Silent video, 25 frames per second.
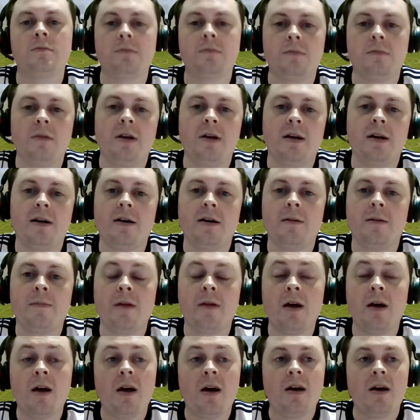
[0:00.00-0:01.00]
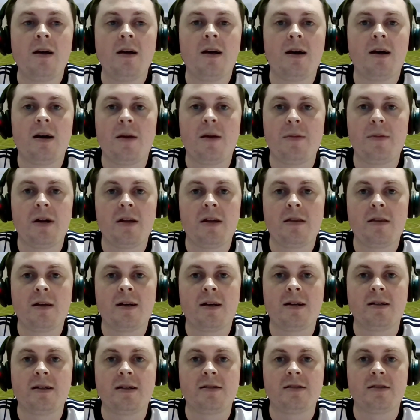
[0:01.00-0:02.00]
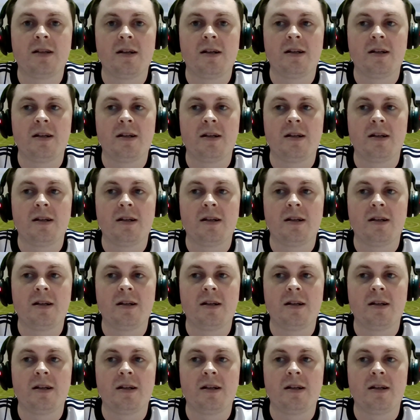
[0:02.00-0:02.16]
yeah. Yeah. I mean, I think it's